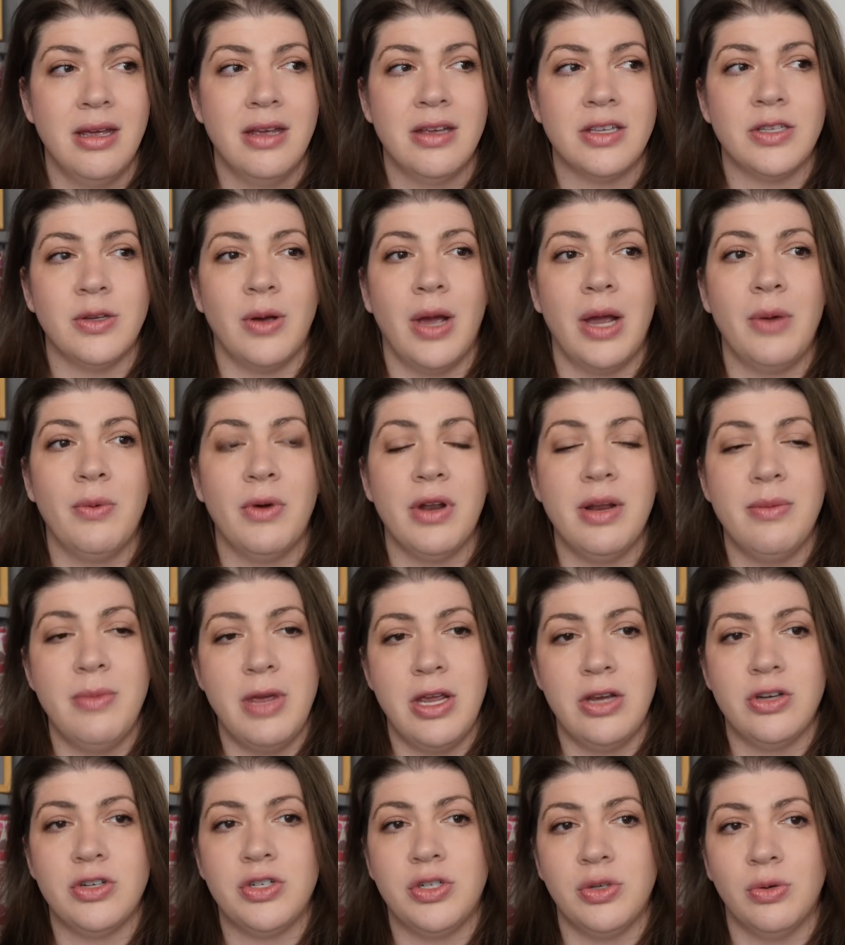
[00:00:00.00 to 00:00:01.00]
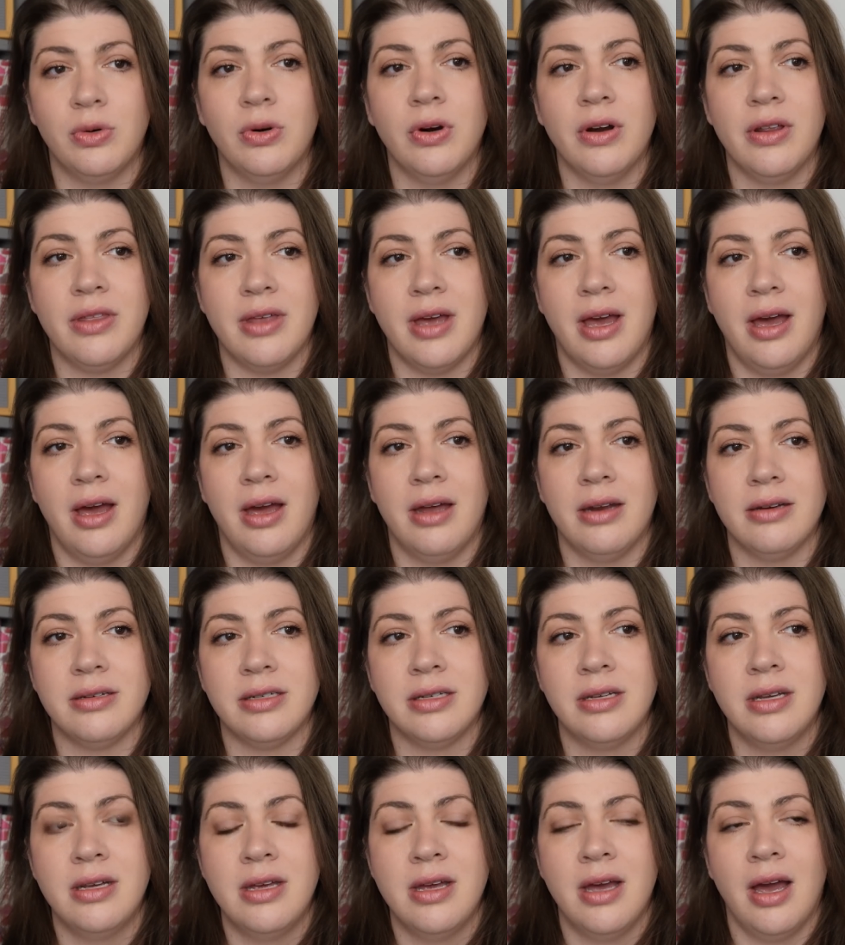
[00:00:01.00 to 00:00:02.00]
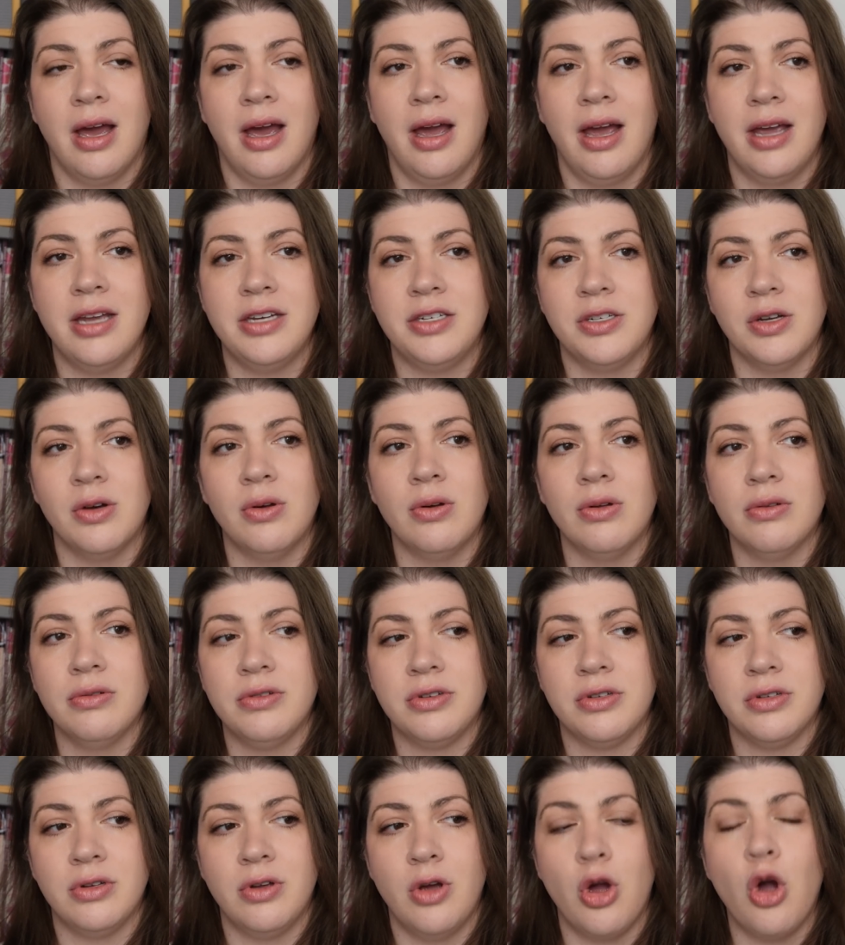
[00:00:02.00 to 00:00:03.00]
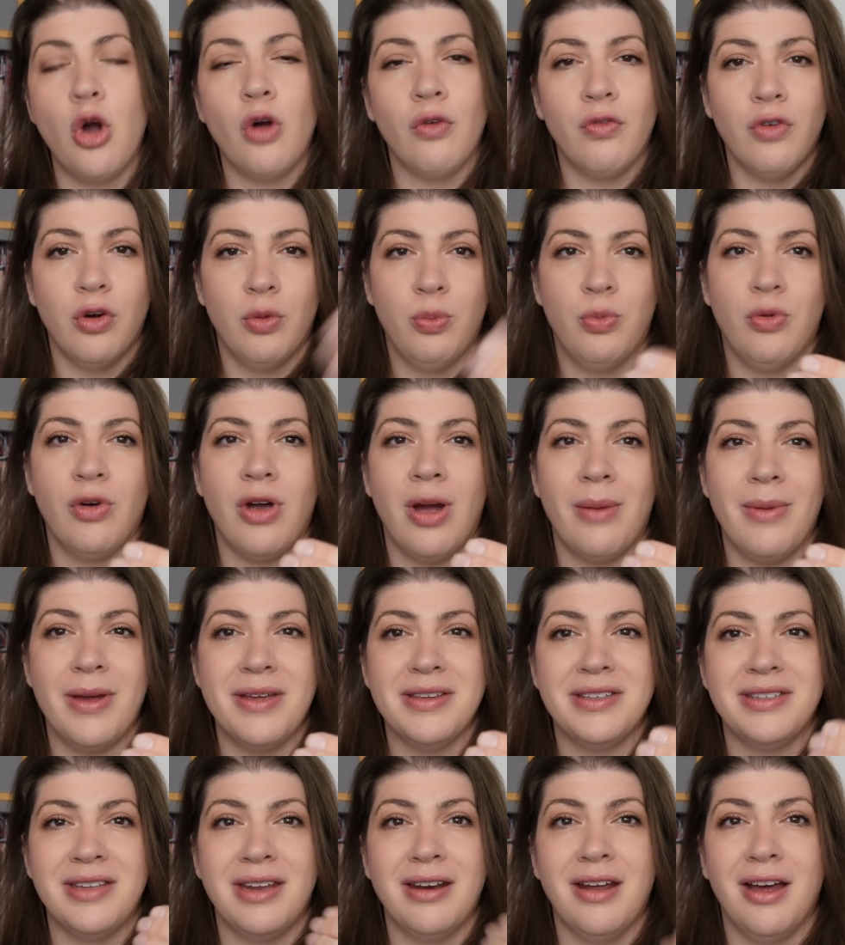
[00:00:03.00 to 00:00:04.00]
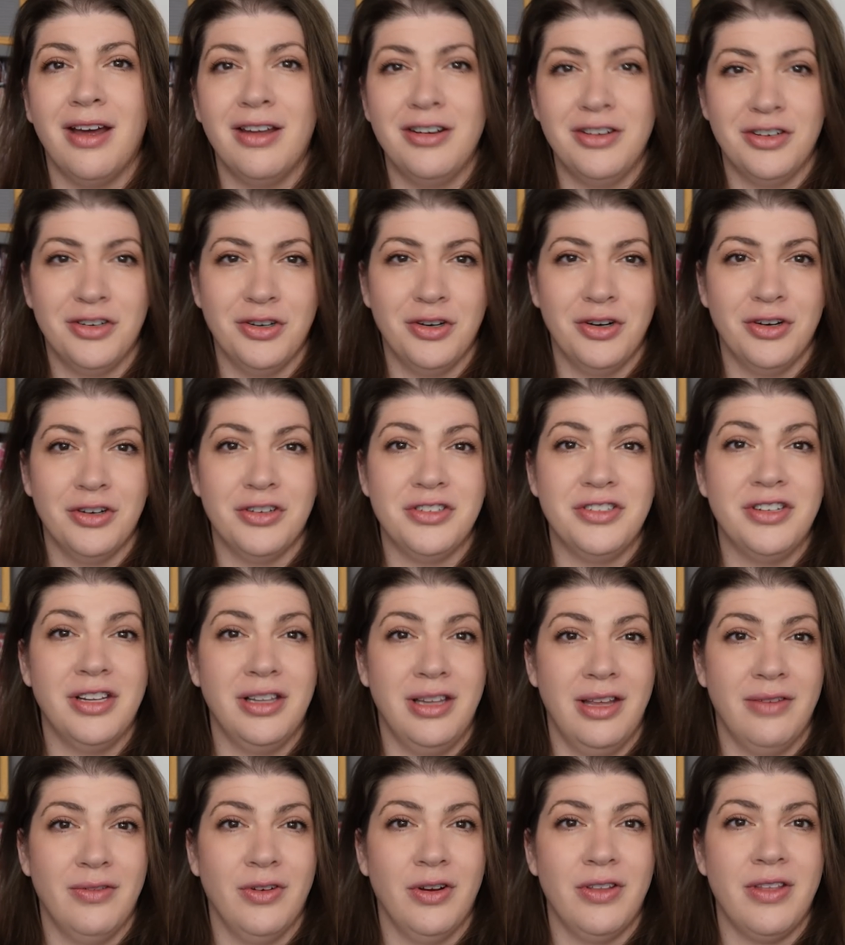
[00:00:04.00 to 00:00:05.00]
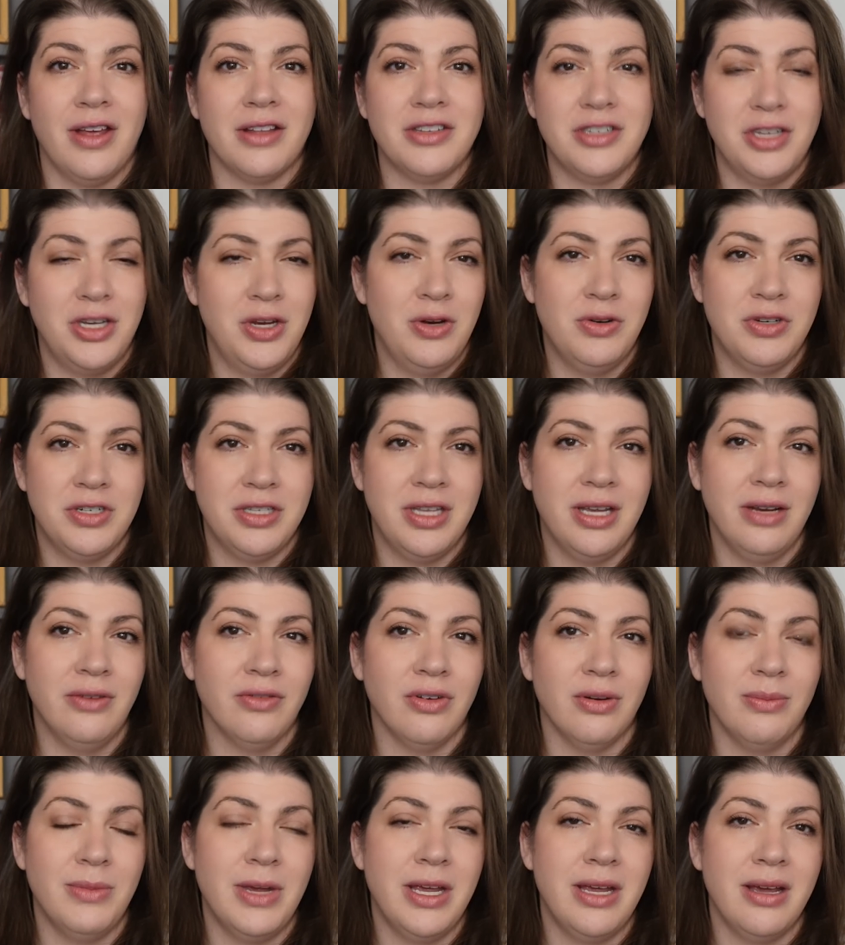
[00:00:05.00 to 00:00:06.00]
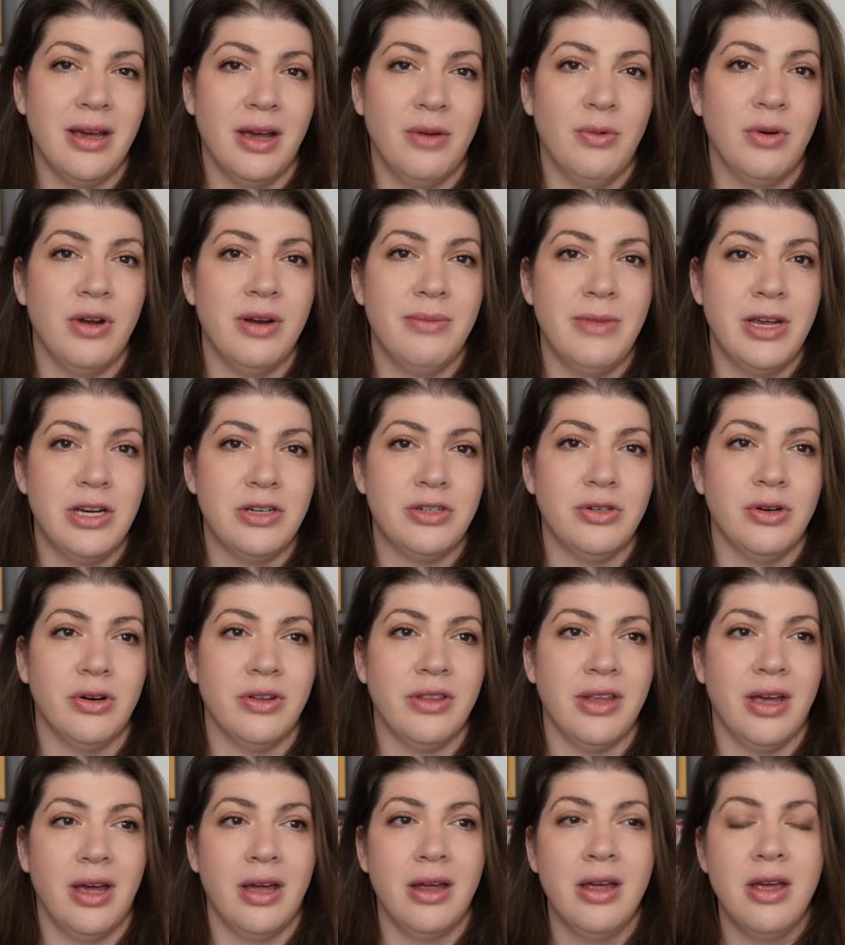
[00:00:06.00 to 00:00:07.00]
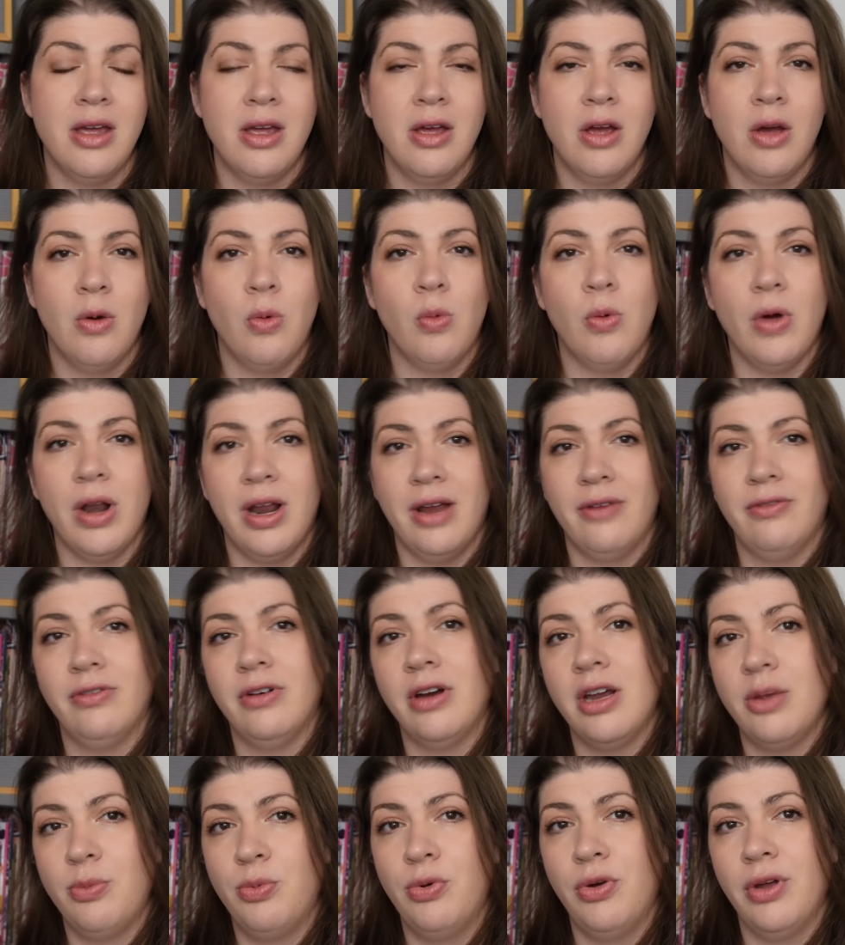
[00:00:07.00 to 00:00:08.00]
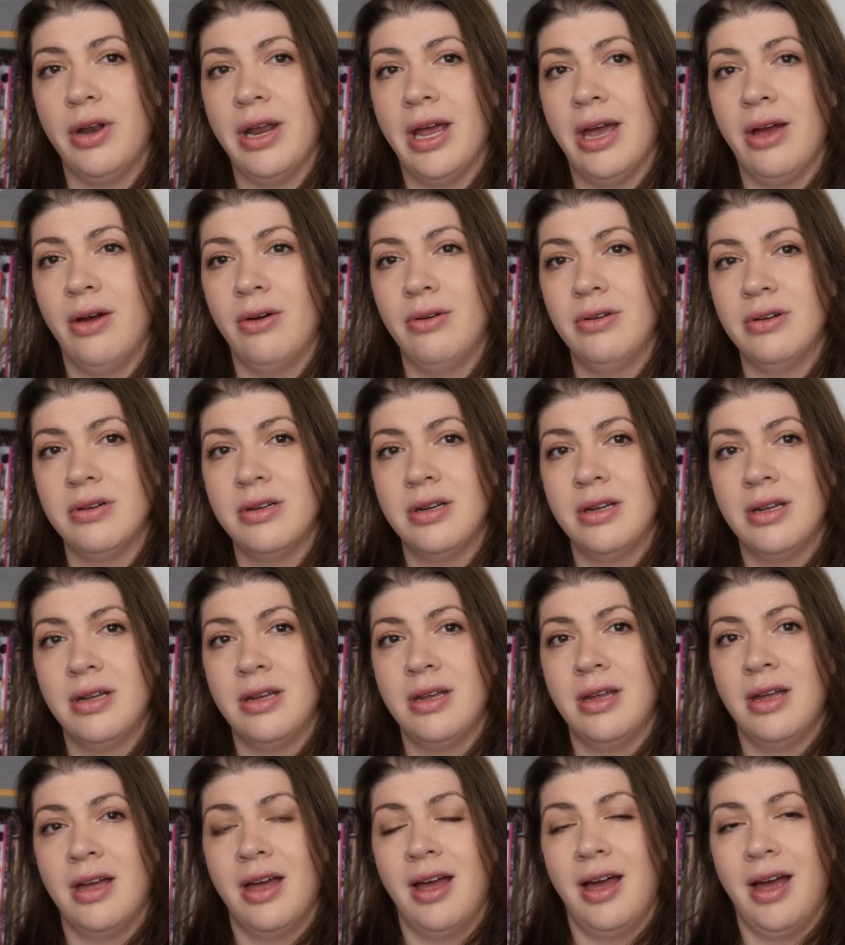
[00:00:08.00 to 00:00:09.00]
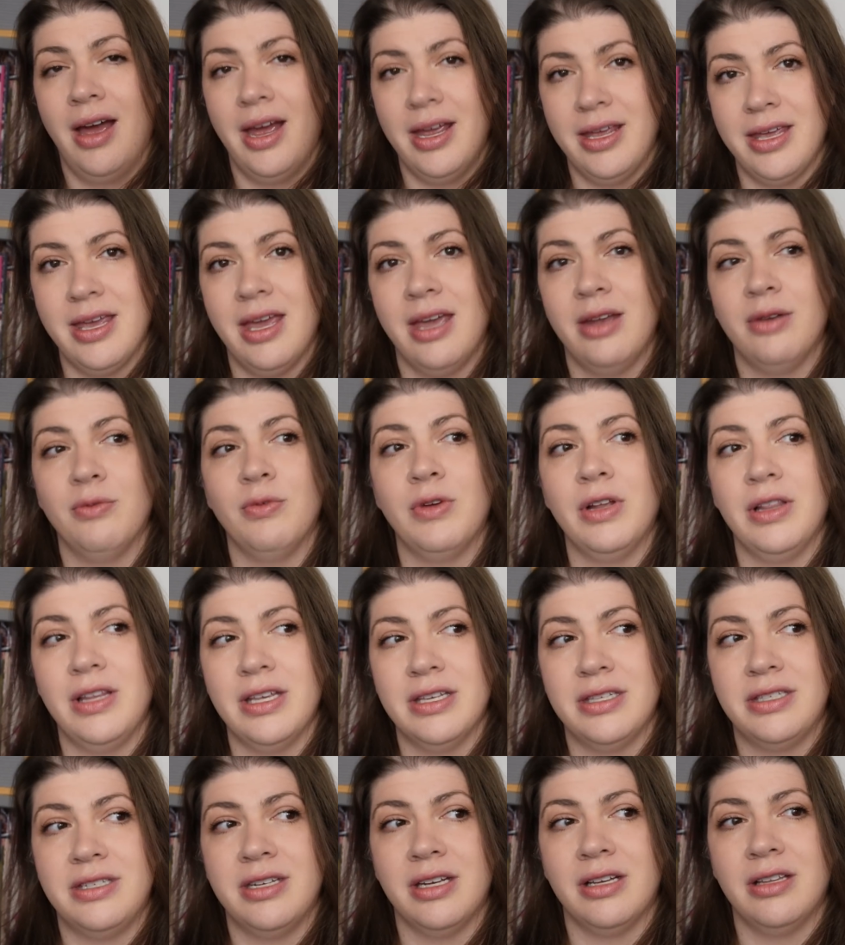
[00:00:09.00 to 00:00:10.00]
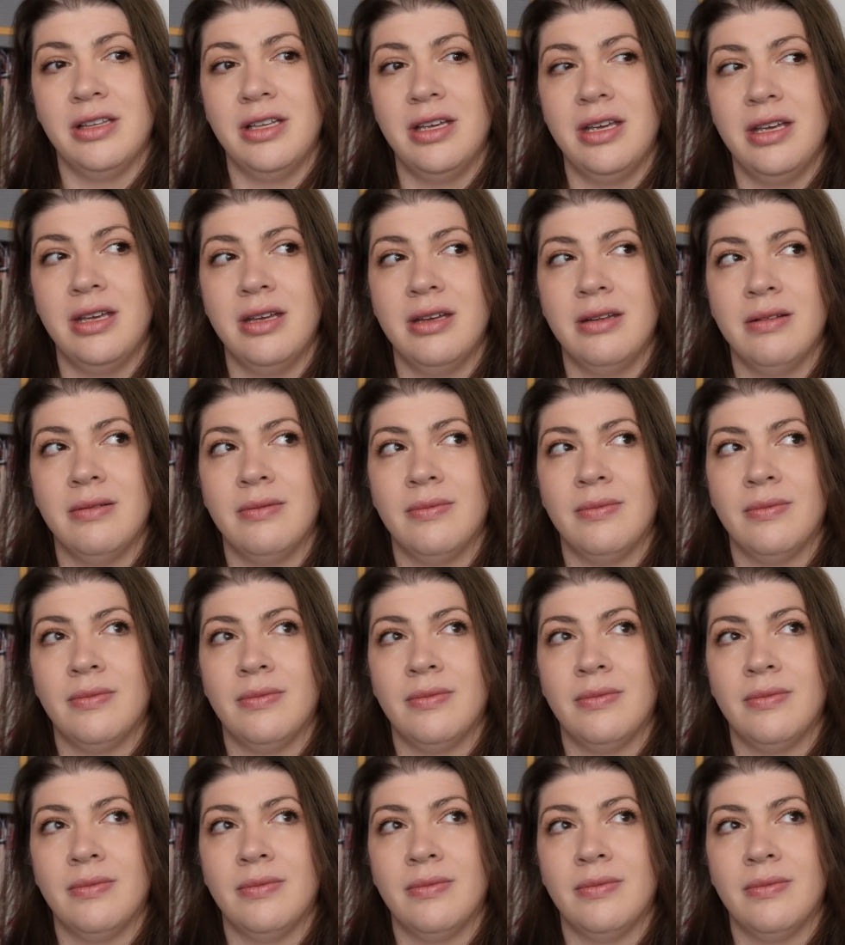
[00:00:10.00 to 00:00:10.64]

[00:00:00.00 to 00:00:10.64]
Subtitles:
So I want to make sure that I don't overpromise and under-deliver. That's a huge thing for me. I want to make sure that whatever I put out, I can realistically